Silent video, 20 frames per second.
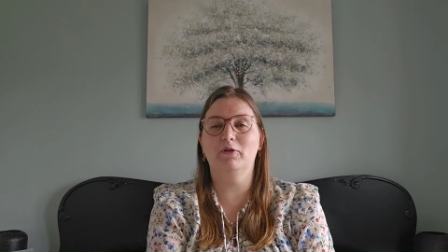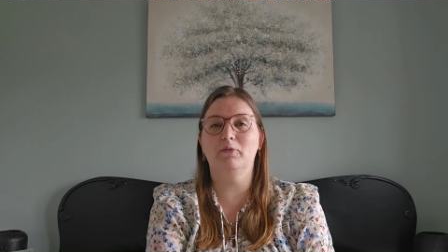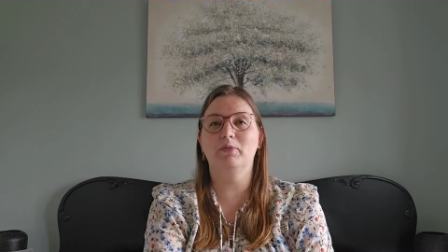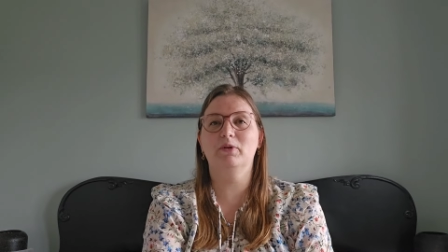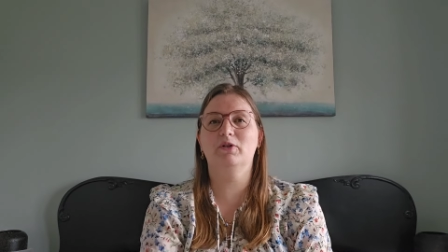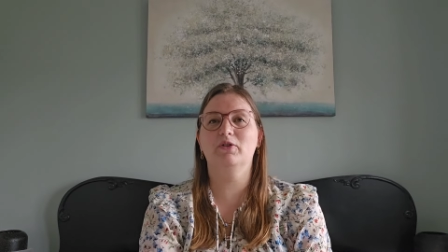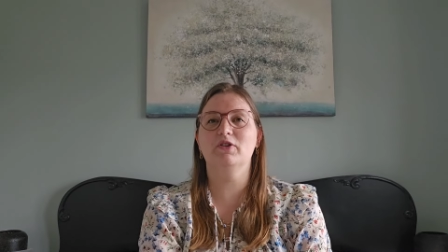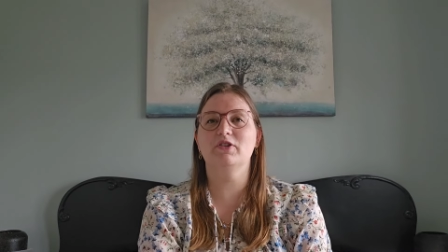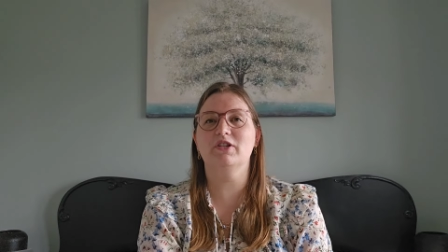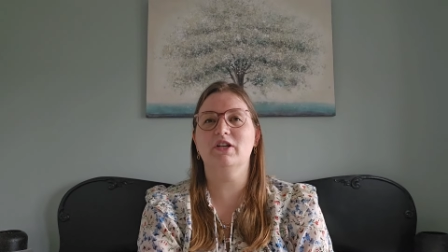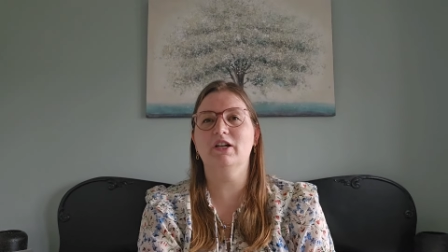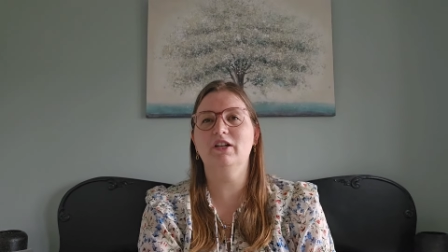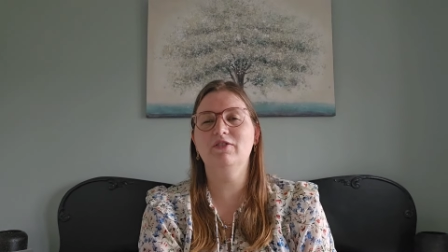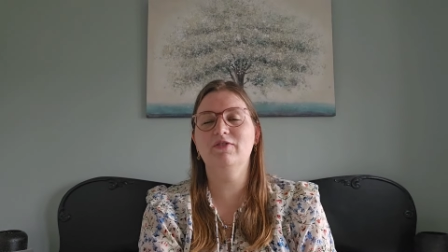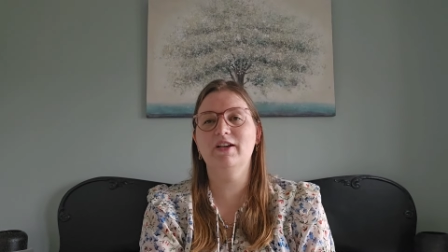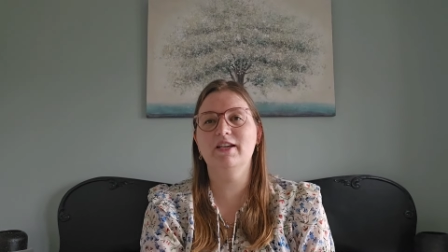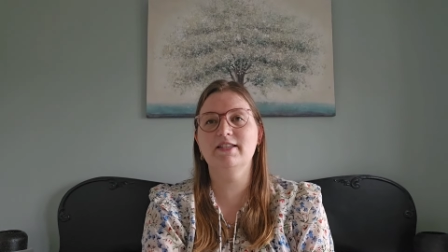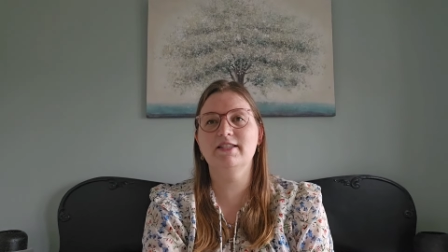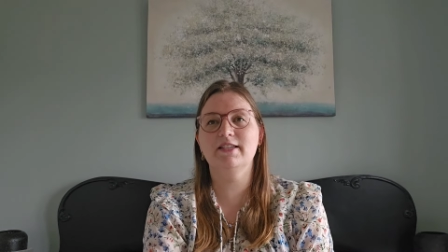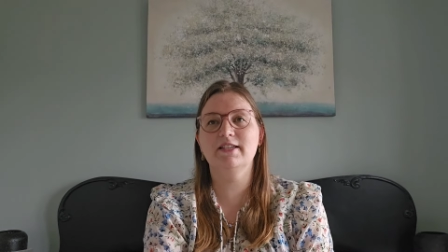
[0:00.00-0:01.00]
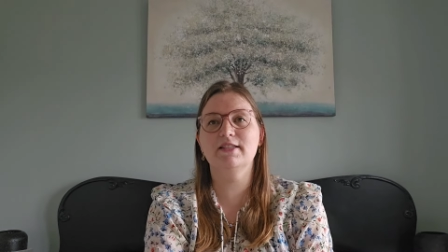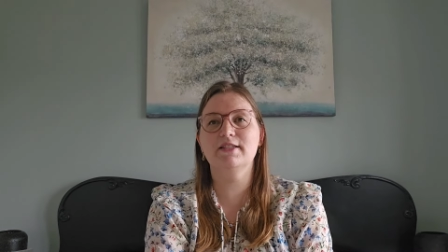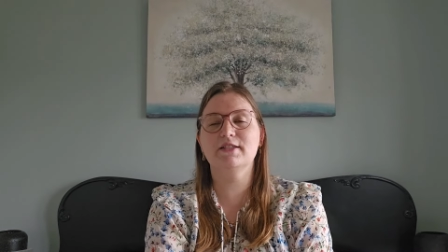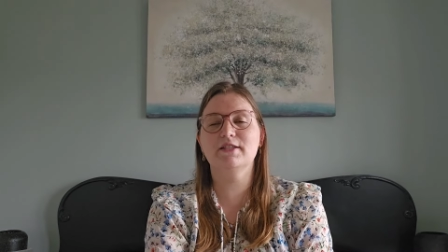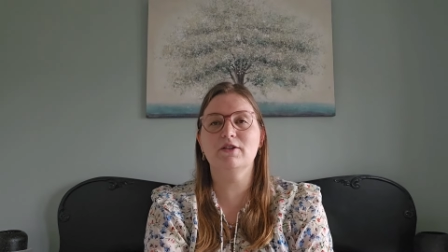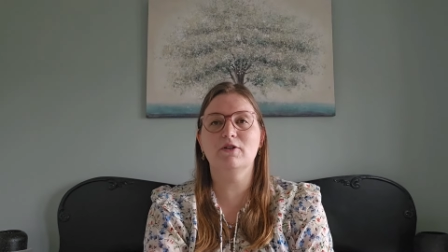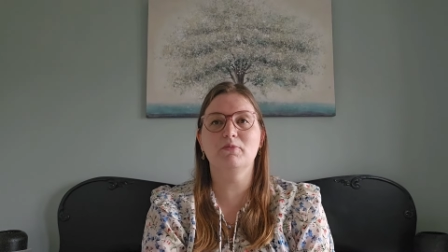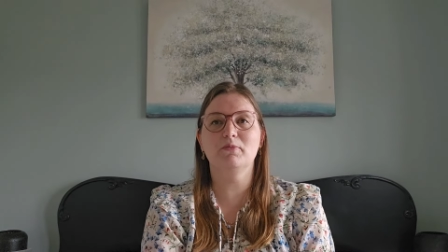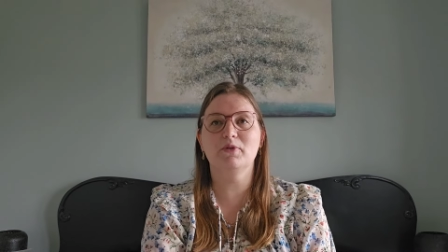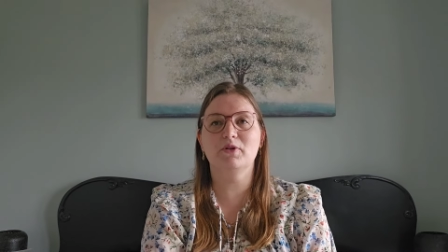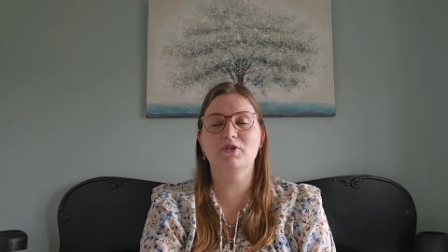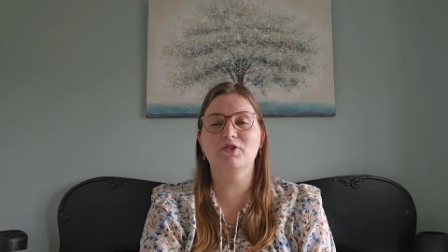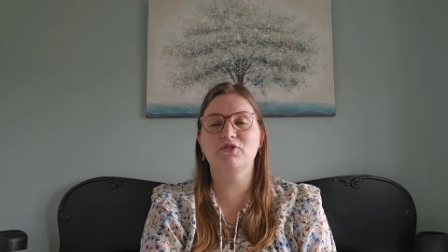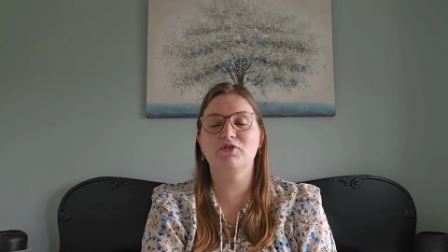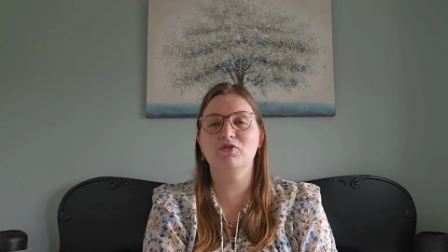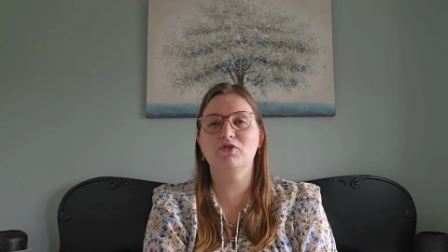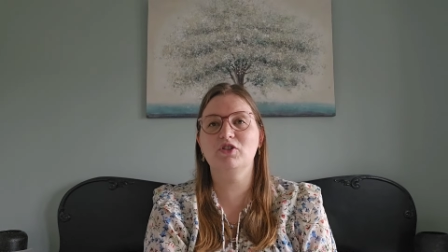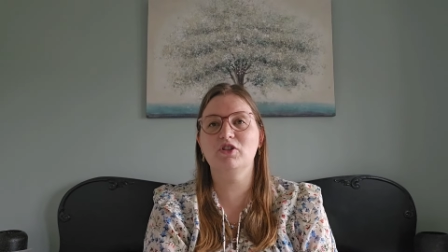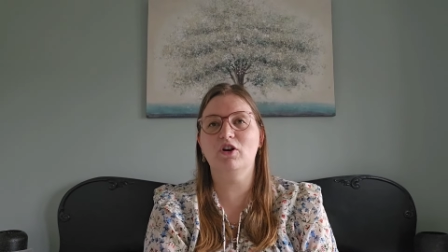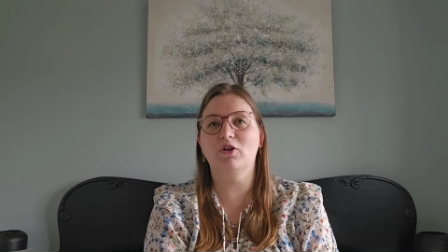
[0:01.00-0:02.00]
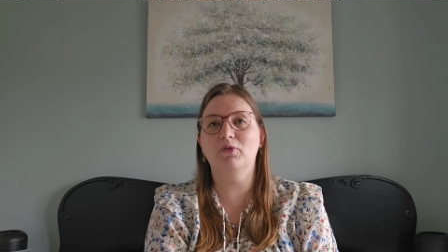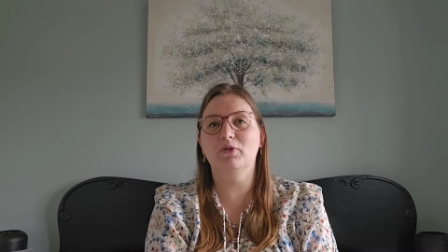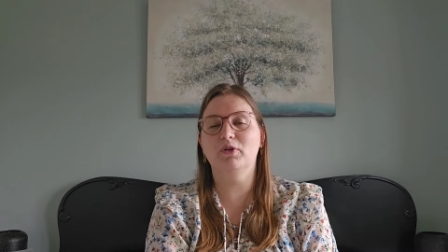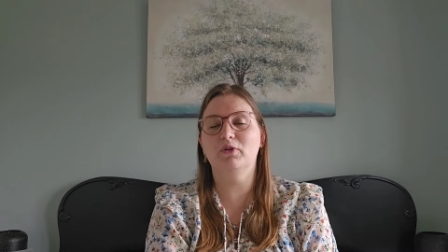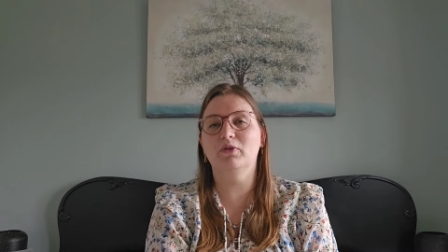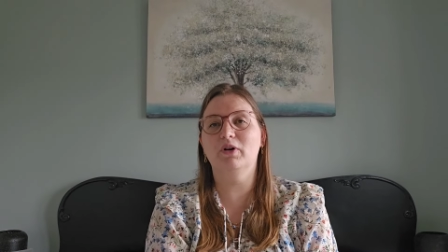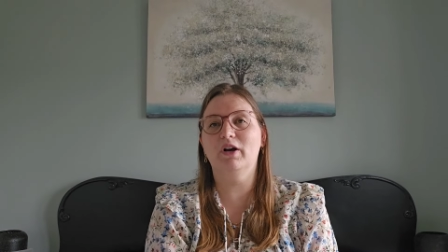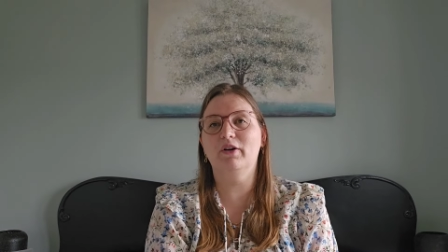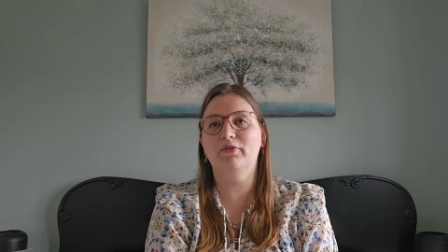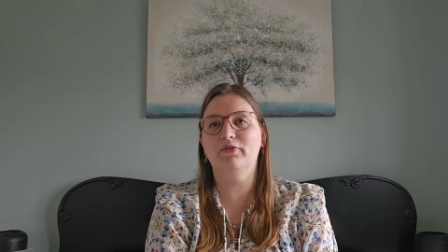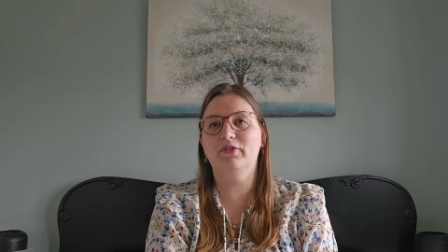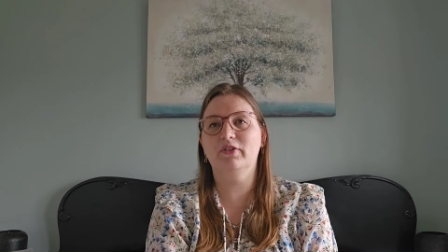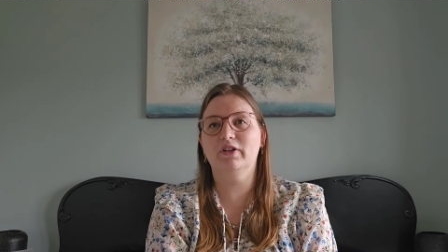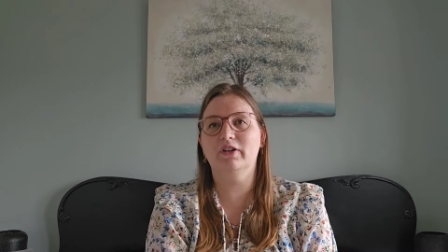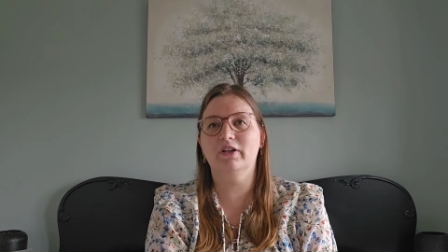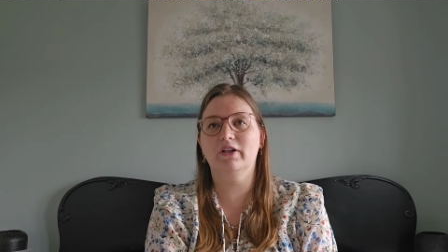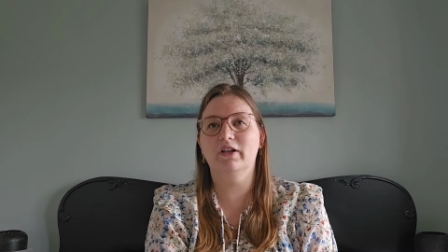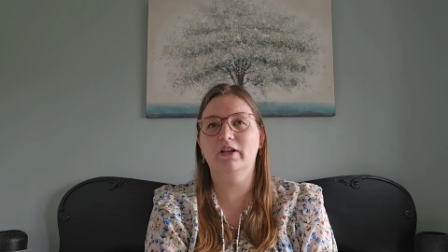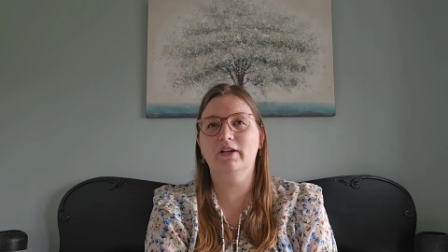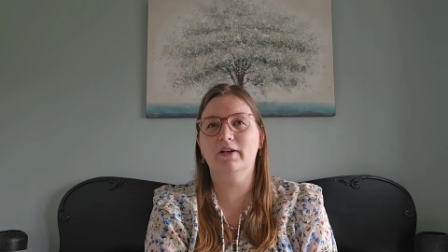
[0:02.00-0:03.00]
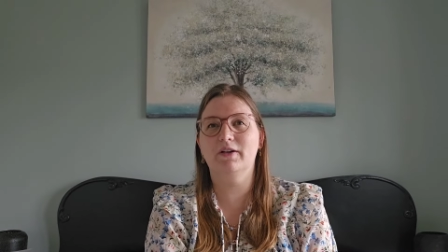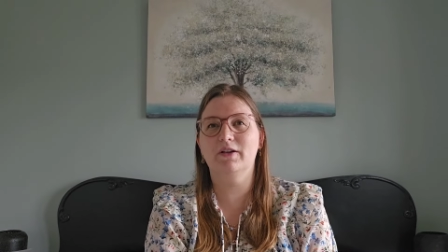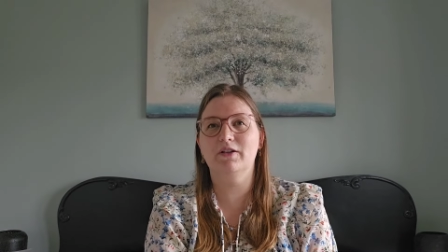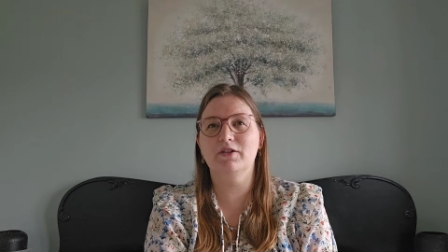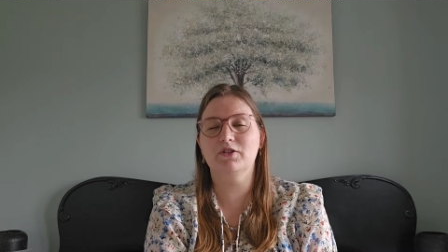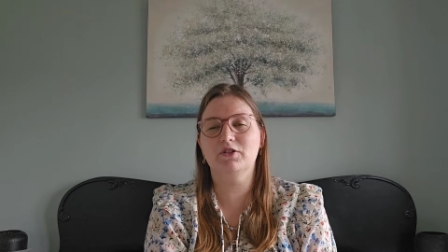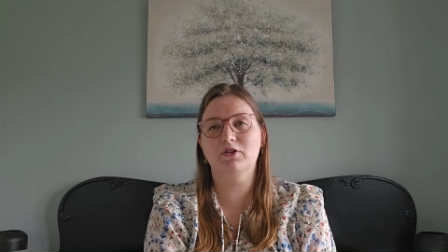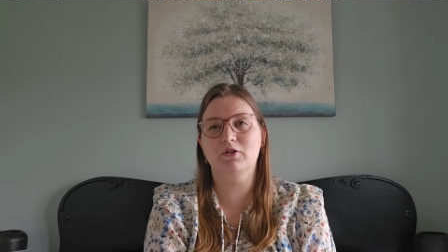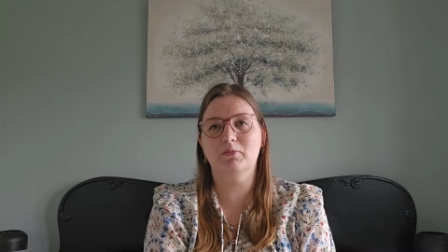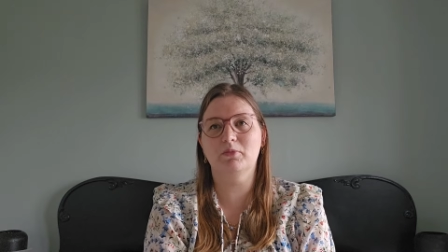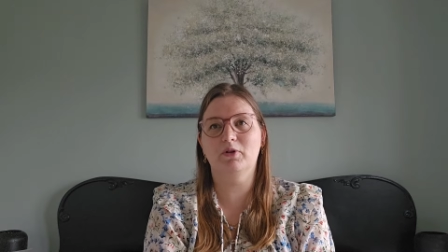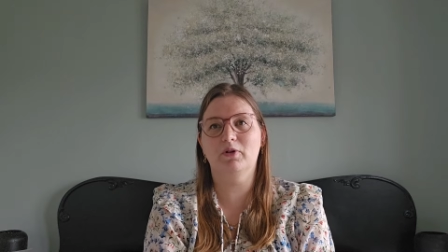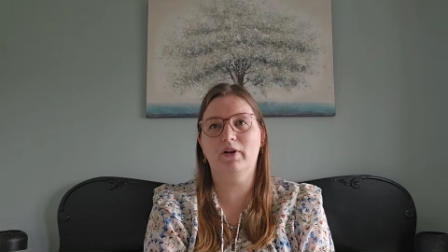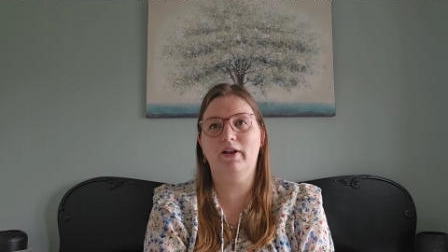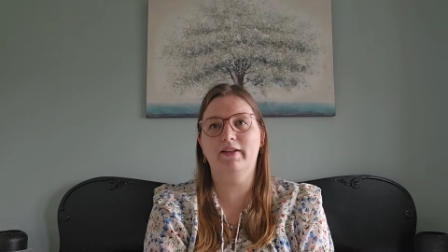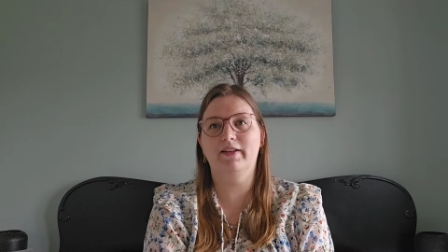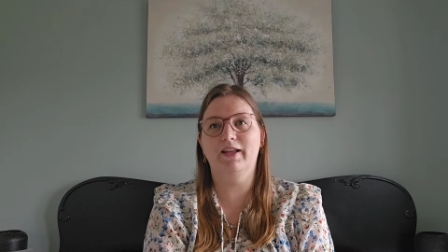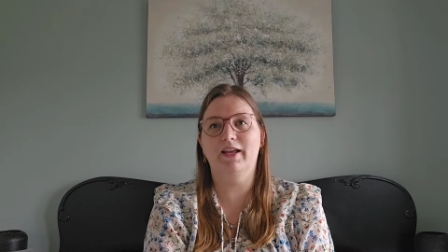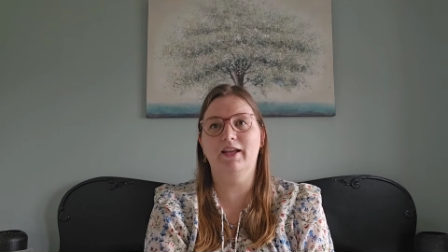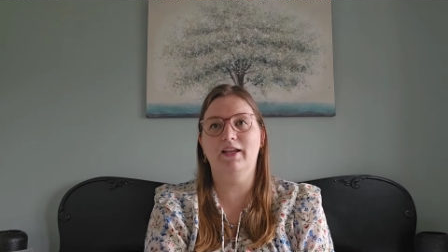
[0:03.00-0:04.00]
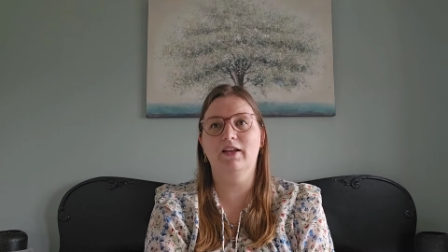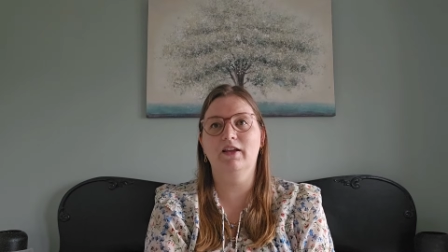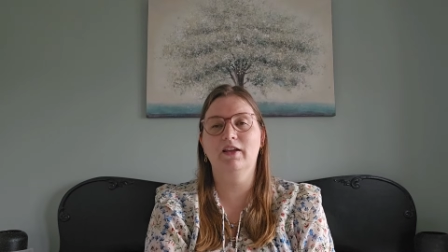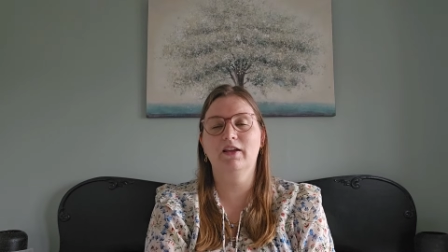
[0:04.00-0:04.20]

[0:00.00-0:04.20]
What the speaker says: because otherwise it's so much to show you after summer holiday.